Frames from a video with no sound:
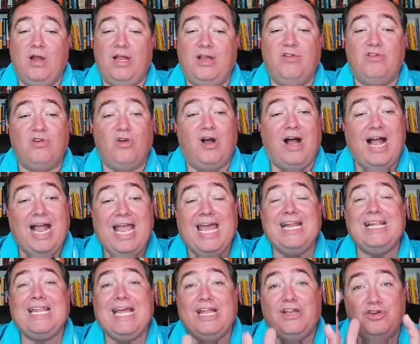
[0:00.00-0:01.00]
And you saw I
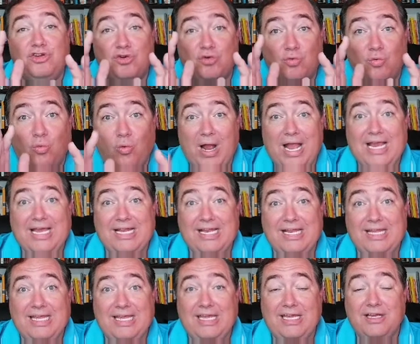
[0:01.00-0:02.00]
added that
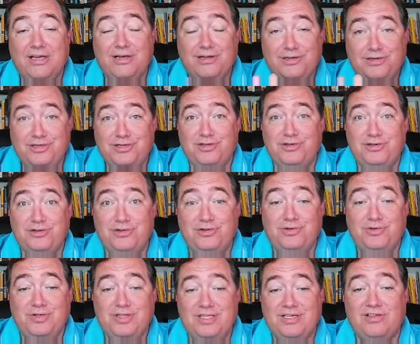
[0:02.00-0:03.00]
directly
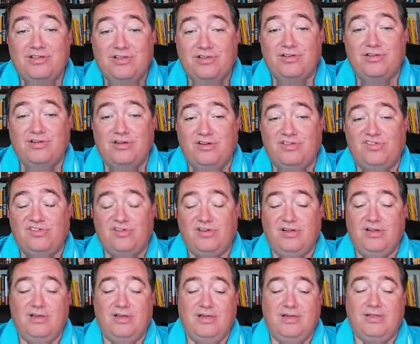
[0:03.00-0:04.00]
to this search.
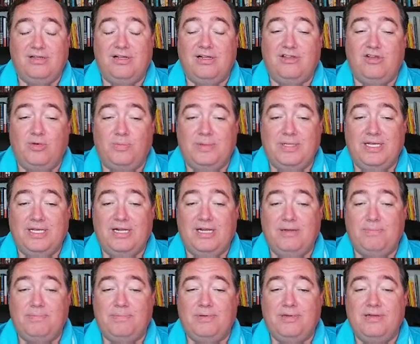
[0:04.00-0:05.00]
Let's open that
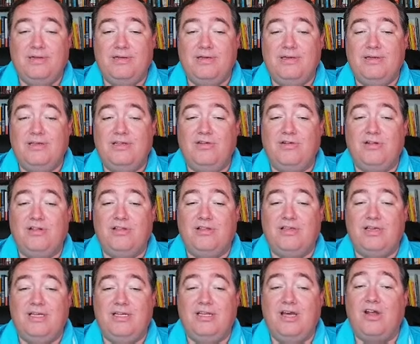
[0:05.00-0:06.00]
up. You can
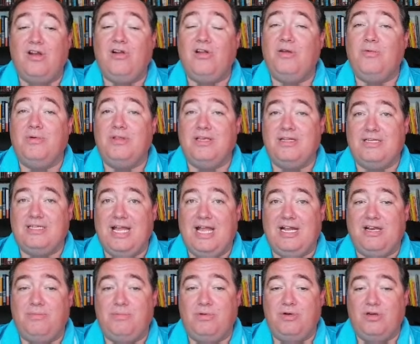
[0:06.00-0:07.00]
see not only was it
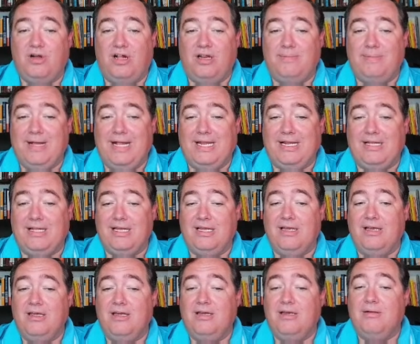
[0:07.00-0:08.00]
tagged book
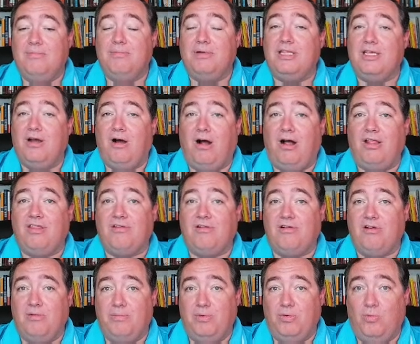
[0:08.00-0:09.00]
automatically, but the author
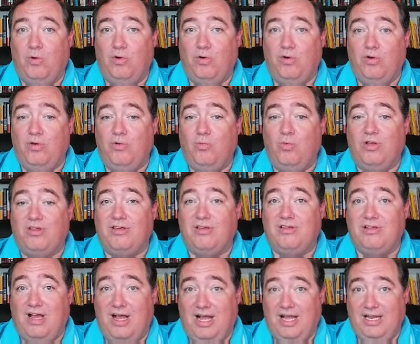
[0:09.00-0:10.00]
Herman Wouk was
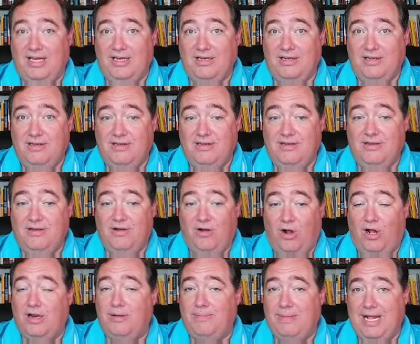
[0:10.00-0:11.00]
assigned
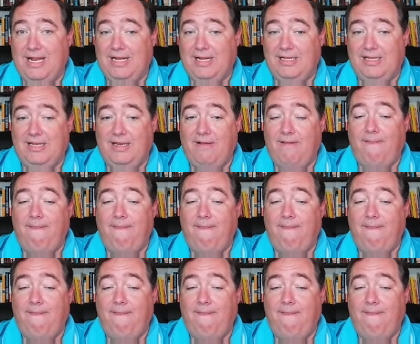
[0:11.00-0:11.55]
automatically.